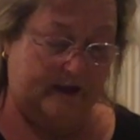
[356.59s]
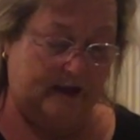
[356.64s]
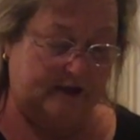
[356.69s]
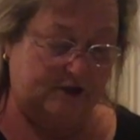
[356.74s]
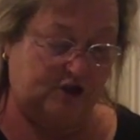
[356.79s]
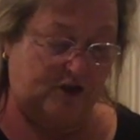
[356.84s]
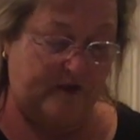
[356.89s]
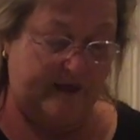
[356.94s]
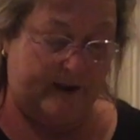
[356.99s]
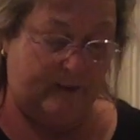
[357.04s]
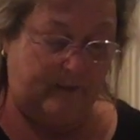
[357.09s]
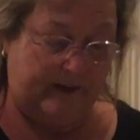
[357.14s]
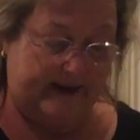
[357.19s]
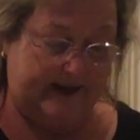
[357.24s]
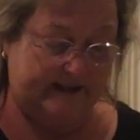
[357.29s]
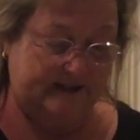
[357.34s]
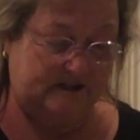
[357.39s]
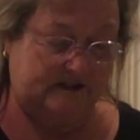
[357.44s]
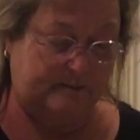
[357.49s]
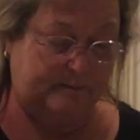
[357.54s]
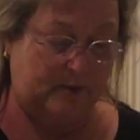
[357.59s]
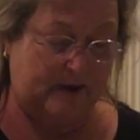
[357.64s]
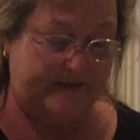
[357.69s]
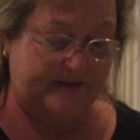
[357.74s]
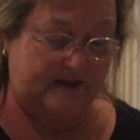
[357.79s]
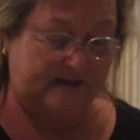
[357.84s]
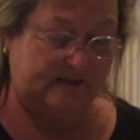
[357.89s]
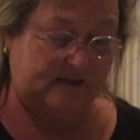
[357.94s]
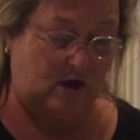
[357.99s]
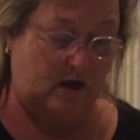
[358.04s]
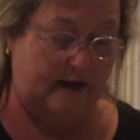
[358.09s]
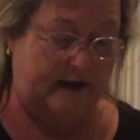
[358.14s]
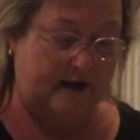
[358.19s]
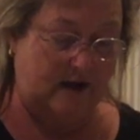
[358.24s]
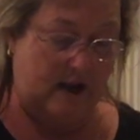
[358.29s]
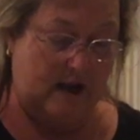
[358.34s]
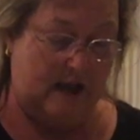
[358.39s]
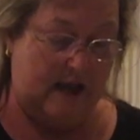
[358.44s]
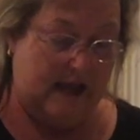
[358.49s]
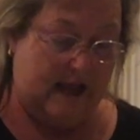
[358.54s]
so that we can spread this on.
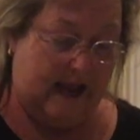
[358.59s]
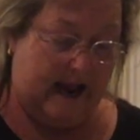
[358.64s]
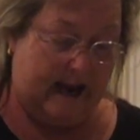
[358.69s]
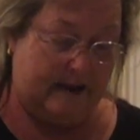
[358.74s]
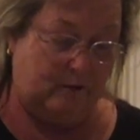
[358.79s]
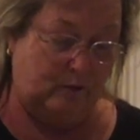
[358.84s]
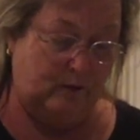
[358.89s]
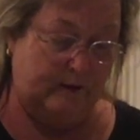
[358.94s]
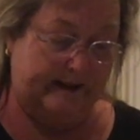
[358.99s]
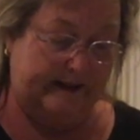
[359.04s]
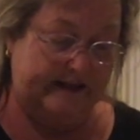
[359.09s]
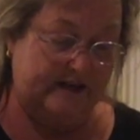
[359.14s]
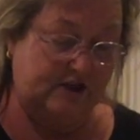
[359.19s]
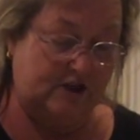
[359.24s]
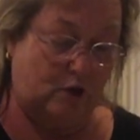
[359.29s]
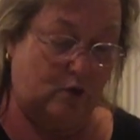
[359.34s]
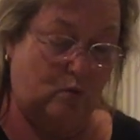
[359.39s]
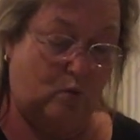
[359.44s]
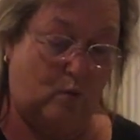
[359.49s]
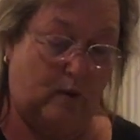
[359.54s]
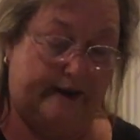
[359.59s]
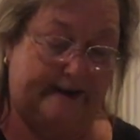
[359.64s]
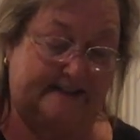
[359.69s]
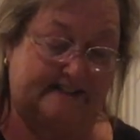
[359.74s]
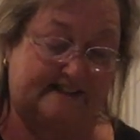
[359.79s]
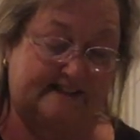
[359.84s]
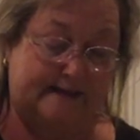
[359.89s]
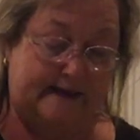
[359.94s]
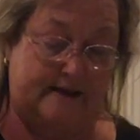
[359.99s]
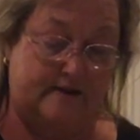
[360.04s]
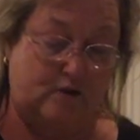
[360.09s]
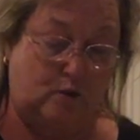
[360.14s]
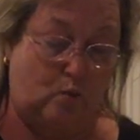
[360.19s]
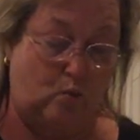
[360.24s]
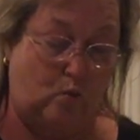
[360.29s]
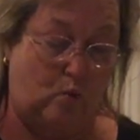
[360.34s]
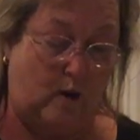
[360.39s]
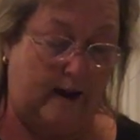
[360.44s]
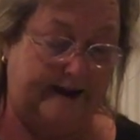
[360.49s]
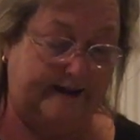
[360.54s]
I really don't want to see the
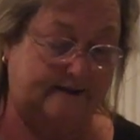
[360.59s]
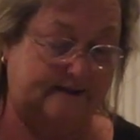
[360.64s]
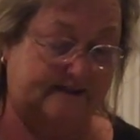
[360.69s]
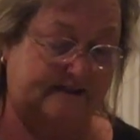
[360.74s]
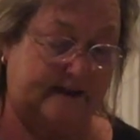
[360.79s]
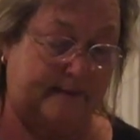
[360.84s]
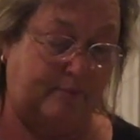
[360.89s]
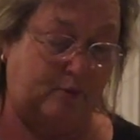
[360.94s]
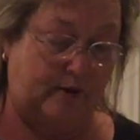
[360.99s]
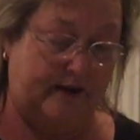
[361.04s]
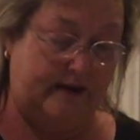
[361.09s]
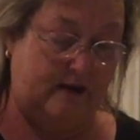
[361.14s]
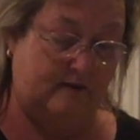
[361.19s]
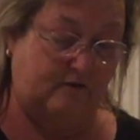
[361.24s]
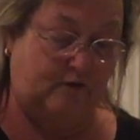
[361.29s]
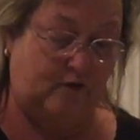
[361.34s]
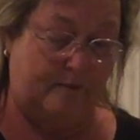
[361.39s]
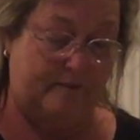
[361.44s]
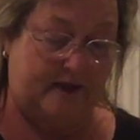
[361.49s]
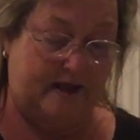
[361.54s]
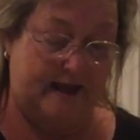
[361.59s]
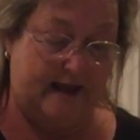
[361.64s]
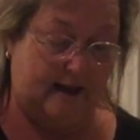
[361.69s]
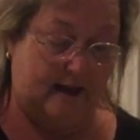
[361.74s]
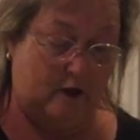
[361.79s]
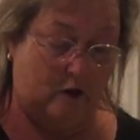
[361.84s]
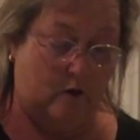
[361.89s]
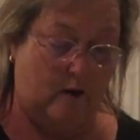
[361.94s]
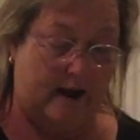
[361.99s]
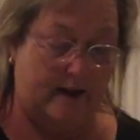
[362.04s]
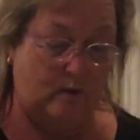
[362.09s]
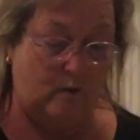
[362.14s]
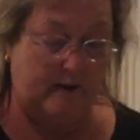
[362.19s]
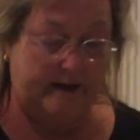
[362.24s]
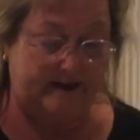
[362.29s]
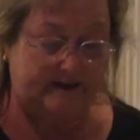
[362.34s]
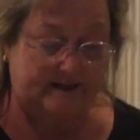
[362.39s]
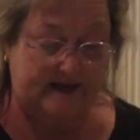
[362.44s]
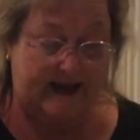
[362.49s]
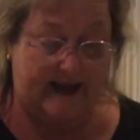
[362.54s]
white separated from the yellow. I want
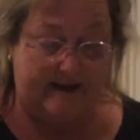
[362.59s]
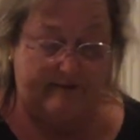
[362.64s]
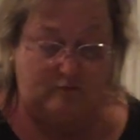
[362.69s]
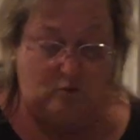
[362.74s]
it to have